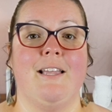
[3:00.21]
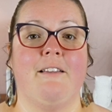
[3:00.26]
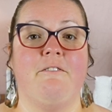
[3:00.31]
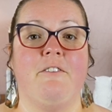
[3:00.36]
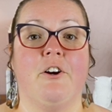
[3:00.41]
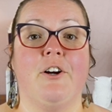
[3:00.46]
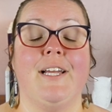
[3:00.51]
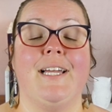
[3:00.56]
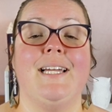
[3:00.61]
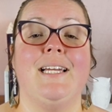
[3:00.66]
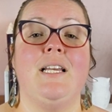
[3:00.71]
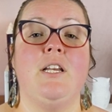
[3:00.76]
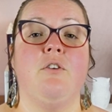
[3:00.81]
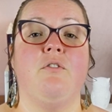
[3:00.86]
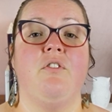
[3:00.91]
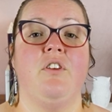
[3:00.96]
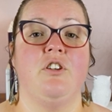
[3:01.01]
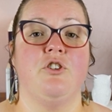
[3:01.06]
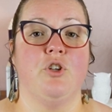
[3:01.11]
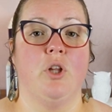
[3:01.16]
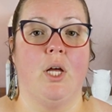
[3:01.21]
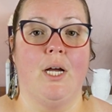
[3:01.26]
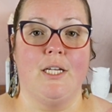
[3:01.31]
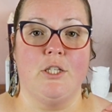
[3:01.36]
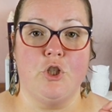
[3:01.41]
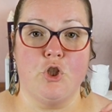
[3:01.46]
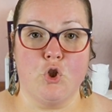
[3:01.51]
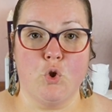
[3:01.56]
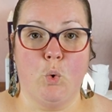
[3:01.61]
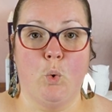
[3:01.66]
a very
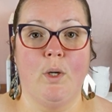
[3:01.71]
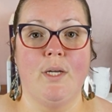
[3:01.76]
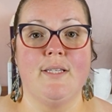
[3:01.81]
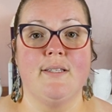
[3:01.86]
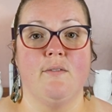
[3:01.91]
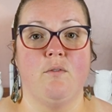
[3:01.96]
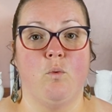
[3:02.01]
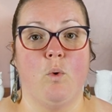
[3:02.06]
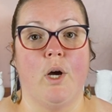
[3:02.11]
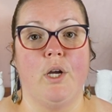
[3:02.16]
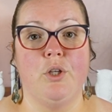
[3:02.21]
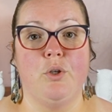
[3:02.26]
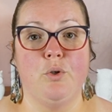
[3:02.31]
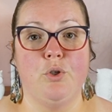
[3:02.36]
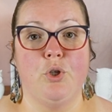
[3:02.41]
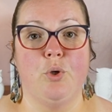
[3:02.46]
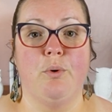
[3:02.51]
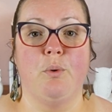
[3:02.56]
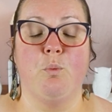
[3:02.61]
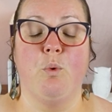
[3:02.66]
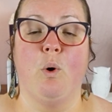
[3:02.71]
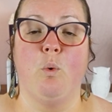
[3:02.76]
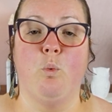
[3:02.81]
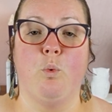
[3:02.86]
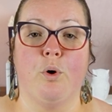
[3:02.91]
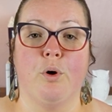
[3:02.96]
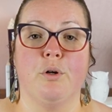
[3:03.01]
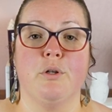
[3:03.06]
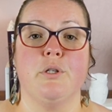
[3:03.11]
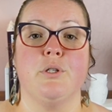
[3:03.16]
individualized choice of what you do and what
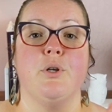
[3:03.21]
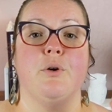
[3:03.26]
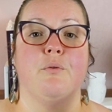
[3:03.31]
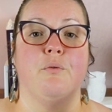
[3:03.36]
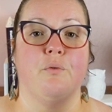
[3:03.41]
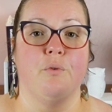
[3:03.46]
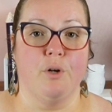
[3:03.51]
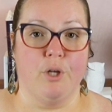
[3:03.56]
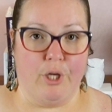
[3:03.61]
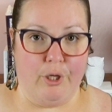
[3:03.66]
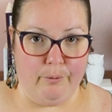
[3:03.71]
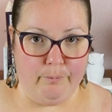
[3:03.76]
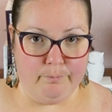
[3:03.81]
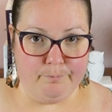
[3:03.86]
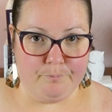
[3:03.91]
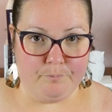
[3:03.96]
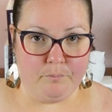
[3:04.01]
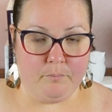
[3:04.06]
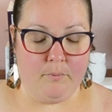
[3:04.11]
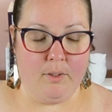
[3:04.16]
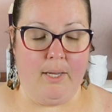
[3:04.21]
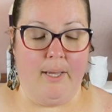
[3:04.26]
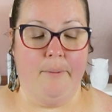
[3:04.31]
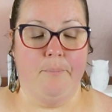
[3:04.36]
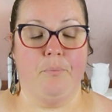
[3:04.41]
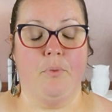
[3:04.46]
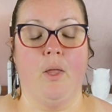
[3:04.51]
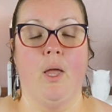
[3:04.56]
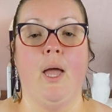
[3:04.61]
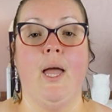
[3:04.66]
works for you. Okay.
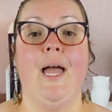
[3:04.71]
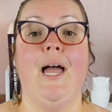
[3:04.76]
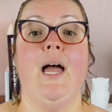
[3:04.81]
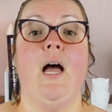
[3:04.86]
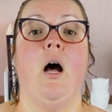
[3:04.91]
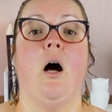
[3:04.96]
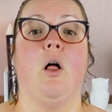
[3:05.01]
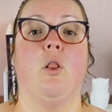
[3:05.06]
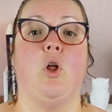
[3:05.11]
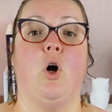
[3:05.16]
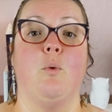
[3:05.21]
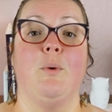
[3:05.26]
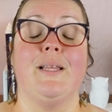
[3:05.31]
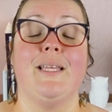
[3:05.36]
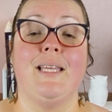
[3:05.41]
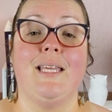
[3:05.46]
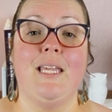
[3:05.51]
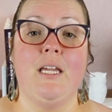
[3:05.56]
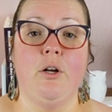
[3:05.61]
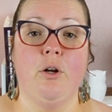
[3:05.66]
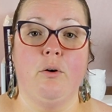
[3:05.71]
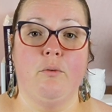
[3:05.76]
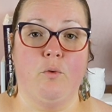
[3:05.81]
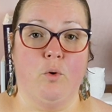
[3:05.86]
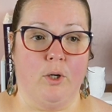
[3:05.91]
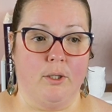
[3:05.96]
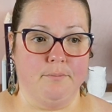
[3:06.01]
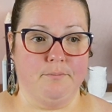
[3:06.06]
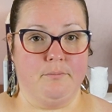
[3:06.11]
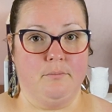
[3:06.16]
Along with
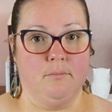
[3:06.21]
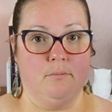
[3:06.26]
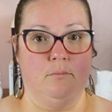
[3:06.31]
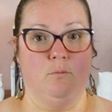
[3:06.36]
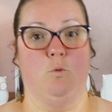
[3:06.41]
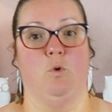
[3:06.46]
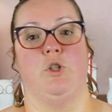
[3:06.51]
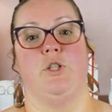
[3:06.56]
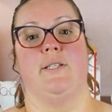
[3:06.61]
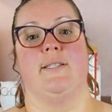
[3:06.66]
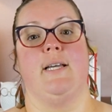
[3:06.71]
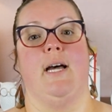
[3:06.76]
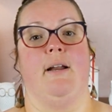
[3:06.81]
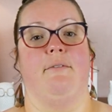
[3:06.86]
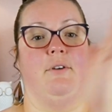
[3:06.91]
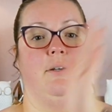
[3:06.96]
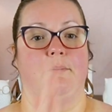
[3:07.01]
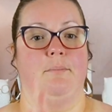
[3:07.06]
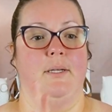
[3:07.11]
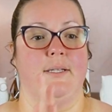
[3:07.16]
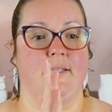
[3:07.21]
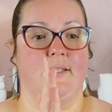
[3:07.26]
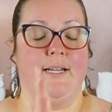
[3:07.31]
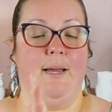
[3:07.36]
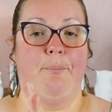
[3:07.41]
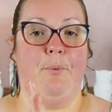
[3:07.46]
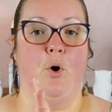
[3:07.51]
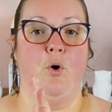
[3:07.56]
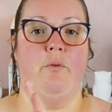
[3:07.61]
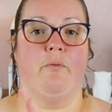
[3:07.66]
ketovore, which is kind of a
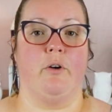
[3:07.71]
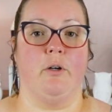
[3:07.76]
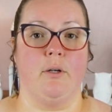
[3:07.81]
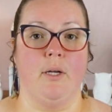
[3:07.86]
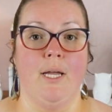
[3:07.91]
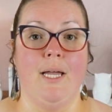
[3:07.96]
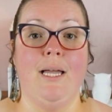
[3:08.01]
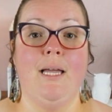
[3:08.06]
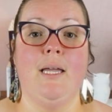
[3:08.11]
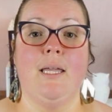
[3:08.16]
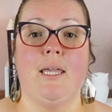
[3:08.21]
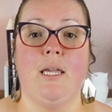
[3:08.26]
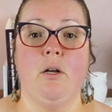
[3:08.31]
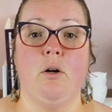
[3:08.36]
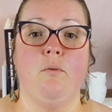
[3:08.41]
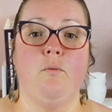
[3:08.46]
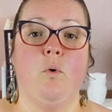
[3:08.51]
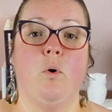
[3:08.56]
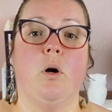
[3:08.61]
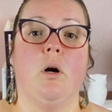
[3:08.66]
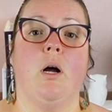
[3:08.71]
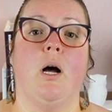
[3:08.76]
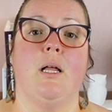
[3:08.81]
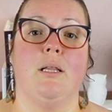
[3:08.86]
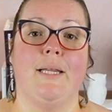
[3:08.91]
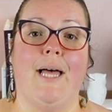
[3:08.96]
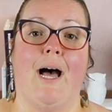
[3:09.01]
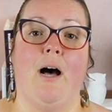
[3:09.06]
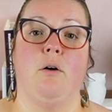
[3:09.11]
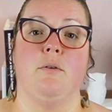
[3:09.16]
step over. Ketovore
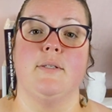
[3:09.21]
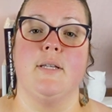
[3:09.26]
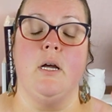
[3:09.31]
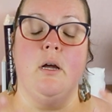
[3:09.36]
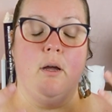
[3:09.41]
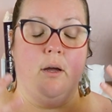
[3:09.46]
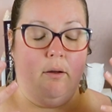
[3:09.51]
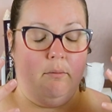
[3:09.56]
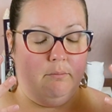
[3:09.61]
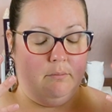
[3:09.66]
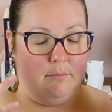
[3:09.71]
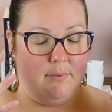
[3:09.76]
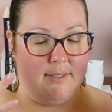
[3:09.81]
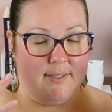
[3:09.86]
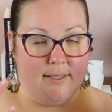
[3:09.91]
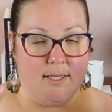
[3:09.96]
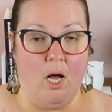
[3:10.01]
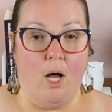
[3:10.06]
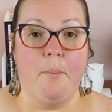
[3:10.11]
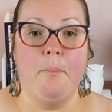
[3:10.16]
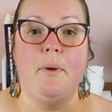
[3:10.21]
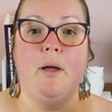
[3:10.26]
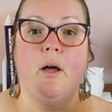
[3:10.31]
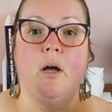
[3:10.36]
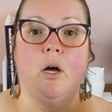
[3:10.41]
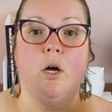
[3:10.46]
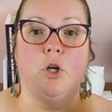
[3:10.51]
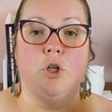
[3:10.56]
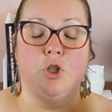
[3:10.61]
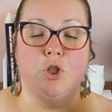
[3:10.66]
allows some
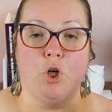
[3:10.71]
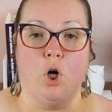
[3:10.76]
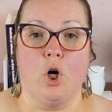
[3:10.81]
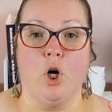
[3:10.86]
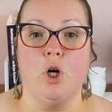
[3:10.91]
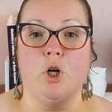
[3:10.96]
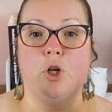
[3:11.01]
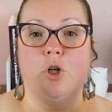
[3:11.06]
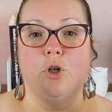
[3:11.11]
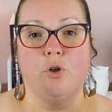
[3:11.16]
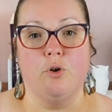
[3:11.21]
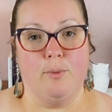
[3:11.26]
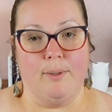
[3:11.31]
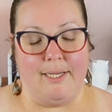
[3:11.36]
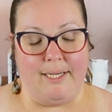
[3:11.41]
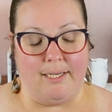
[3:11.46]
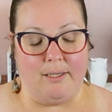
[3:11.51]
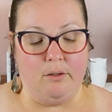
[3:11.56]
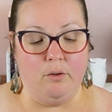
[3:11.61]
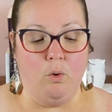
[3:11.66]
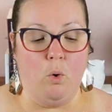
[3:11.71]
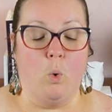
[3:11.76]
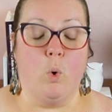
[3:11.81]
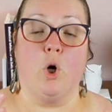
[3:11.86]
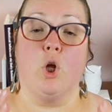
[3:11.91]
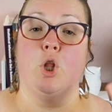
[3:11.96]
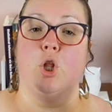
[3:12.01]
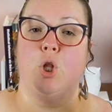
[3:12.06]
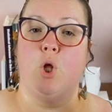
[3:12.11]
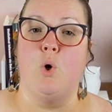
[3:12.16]
dark green
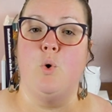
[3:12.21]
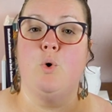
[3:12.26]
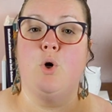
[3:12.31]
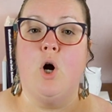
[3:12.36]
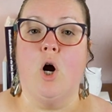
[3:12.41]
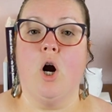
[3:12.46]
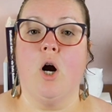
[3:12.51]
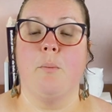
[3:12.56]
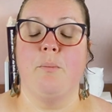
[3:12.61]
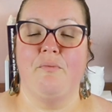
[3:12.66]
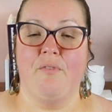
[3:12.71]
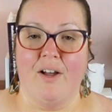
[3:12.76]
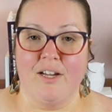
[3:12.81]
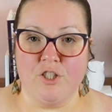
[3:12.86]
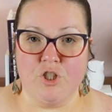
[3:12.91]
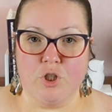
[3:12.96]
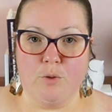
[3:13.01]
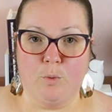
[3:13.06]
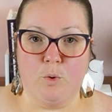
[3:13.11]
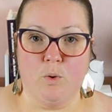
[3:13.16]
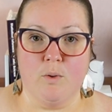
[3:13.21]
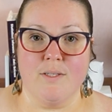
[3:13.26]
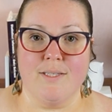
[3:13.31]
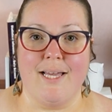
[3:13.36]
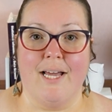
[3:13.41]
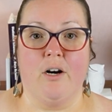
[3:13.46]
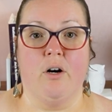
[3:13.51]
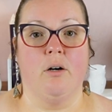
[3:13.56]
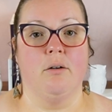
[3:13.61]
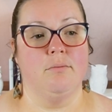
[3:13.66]
or low carb vegetables
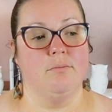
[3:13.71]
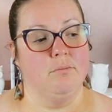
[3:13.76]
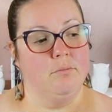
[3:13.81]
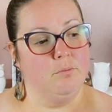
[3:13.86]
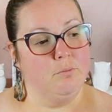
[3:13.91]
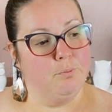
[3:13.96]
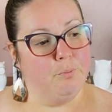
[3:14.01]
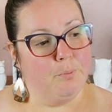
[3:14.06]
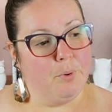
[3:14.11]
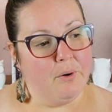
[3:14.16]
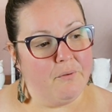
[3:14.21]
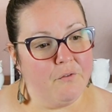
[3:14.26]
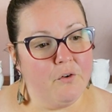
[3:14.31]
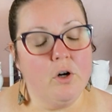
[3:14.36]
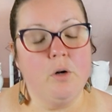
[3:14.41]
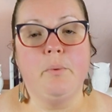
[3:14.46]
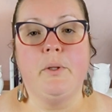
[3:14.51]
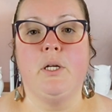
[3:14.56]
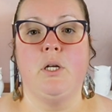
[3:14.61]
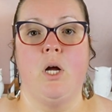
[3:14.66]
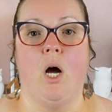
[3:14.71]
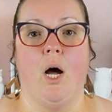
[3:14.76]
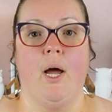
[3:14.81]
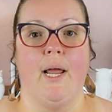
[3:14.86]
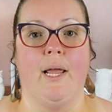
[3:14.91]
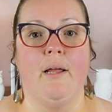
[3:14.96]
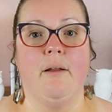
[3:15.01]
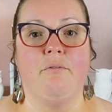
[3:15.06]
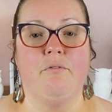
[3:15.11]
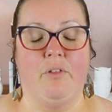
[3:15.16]
that are preferably
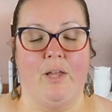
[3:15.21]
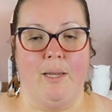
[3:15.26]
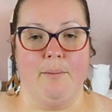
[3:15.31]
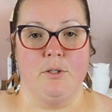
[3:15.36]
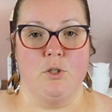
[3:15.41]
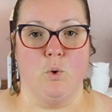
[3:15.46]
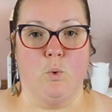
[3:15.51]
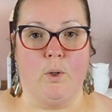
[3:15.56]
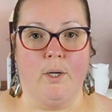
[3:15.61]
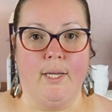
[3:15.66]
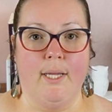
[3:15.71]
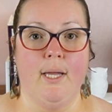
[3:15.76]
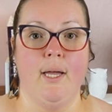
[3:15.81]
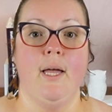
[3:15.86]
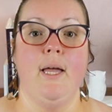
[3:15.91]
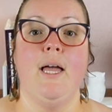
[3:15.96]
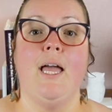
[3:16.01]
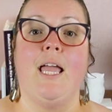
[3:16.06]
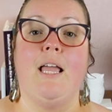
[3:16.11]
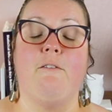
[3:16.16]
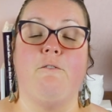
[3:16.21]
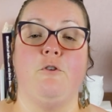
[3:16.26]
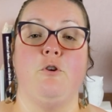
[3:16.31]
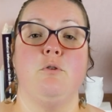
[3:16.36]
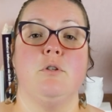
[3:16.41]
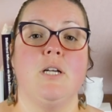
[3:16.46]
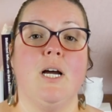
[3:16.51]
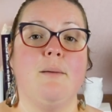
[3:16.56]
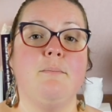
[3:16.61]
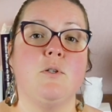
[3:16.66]
not inflammatory, a few
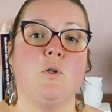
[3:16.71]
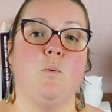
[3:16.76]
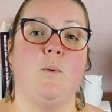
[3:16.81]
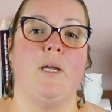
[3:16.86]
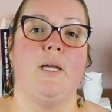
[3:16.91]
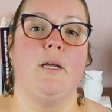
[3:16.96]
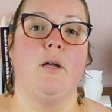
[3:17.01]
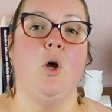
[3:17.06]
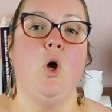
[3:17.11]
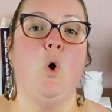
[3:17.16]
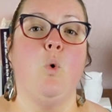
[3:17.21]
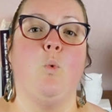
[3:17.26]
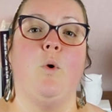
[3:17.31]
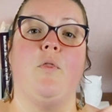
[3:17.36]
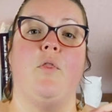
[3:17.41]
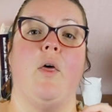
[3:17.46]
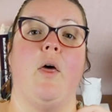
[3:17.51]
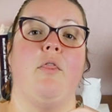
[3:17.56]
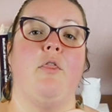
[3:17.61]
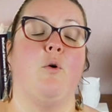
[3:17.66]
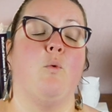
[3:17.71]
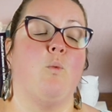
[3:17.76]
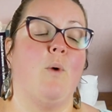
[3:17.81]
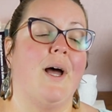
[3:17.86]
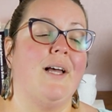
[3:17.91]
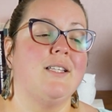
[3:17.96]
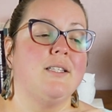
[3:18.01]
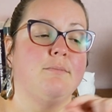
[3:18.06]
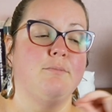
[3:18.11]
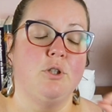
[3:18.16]
times a week, with the
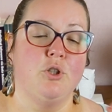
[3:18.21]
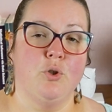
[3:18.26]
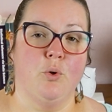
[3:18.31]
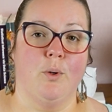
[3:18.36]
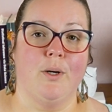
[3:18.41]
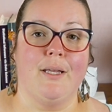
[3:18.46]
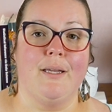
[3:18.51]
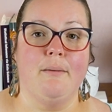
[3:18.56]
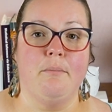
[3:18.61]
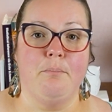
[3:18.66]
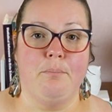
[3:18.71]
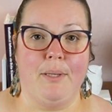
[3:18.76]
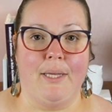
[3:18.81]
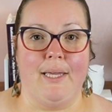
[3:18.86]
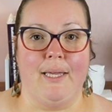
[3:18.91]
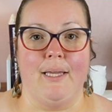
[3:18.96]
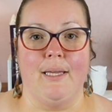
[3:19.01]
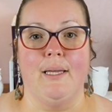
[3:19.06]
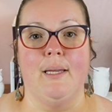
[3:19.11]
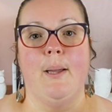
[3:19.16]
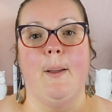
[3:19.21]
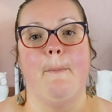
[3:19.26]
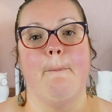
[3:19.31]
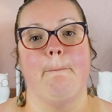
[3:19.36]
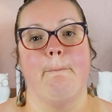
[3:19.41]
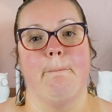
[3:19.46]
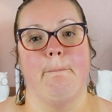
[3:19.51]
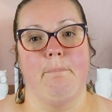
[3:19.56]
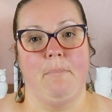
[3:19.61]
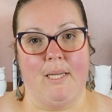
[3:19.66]
rest majority being
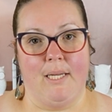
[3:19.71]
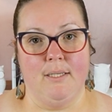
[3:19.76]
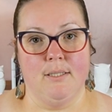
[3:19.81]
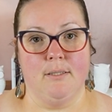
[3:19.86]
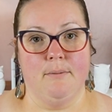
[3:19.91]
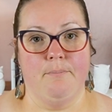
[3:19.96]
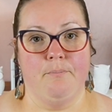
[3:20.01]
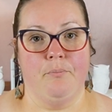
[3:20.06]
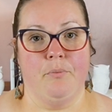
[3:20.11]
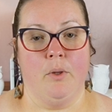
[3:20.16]
meat.